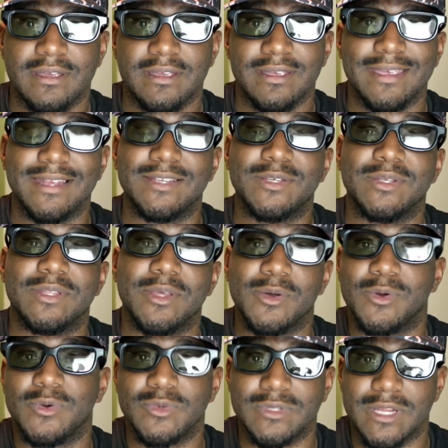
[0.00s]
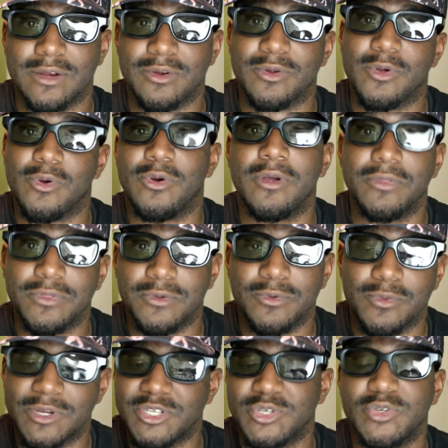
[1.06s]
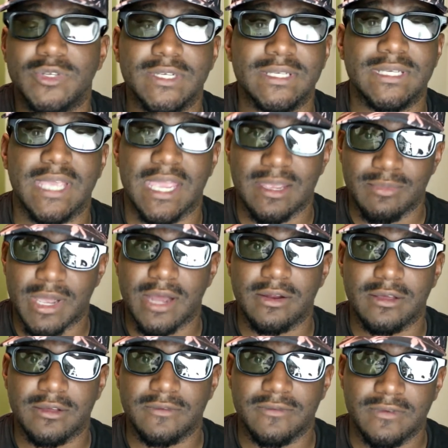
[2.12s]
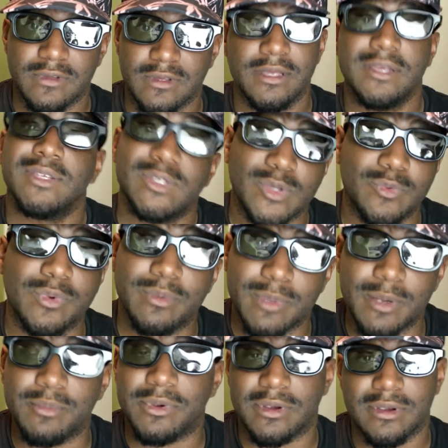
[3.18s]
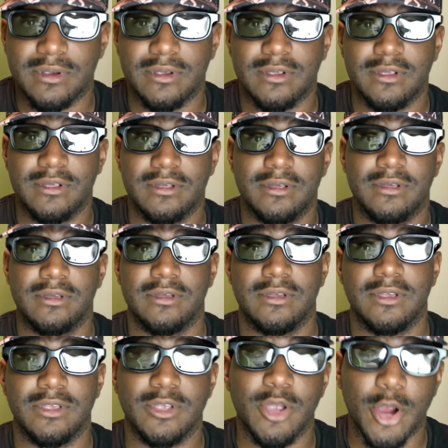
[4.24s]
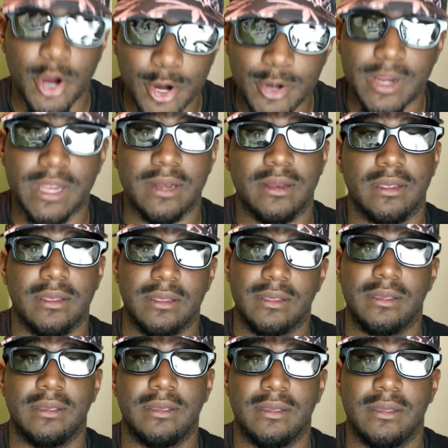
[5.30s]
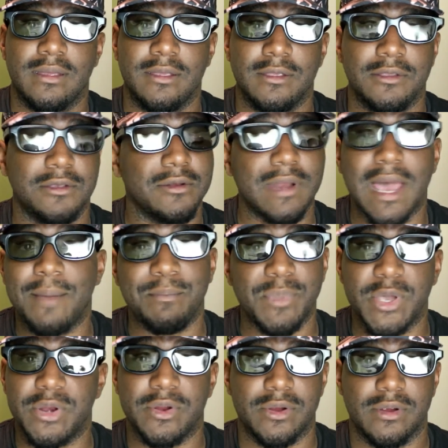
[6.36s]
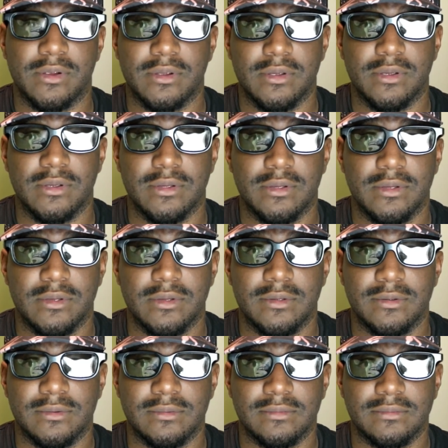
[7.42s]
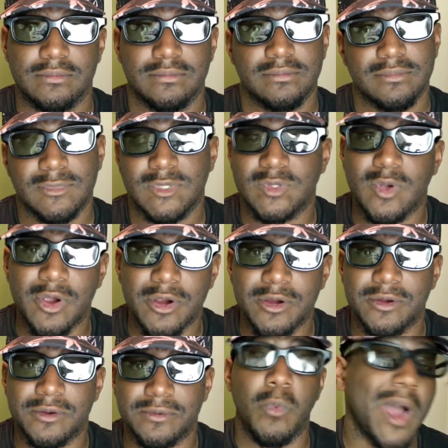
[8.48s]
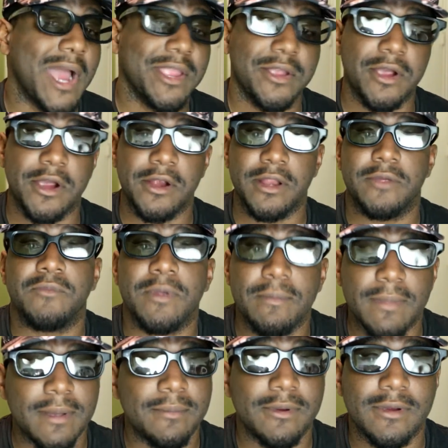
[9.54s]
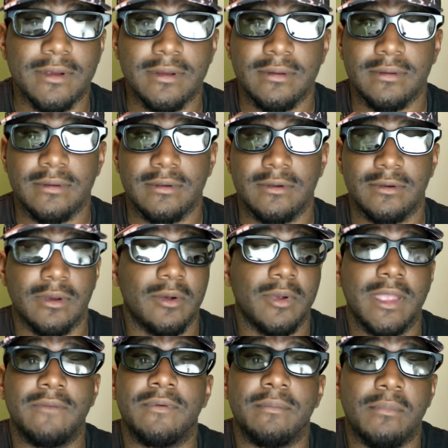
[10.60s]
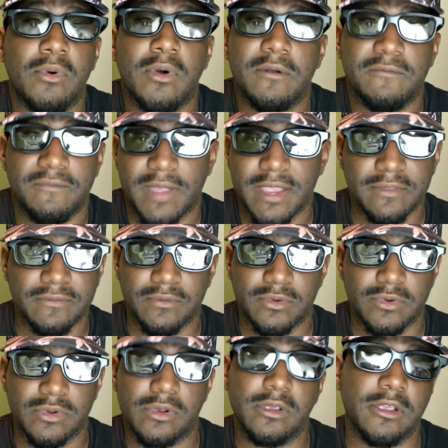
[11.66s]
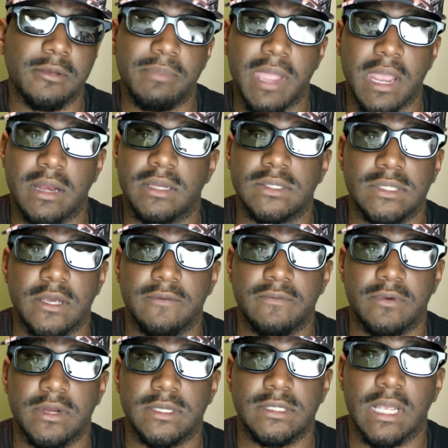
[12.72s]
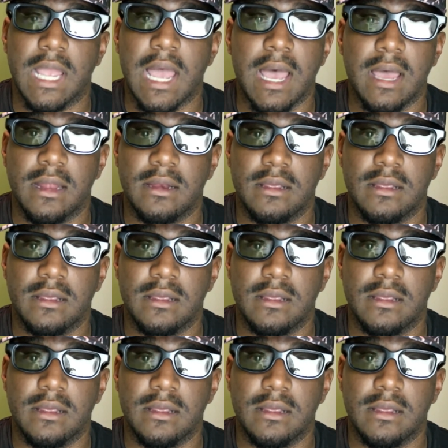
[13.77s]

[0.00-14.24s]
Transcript: into those that are going through what you just came out of. So remember, you're hurting. You're not bitter. So hurt. While you're hurting, remember, grow even more faithful during your pain and suffering to God.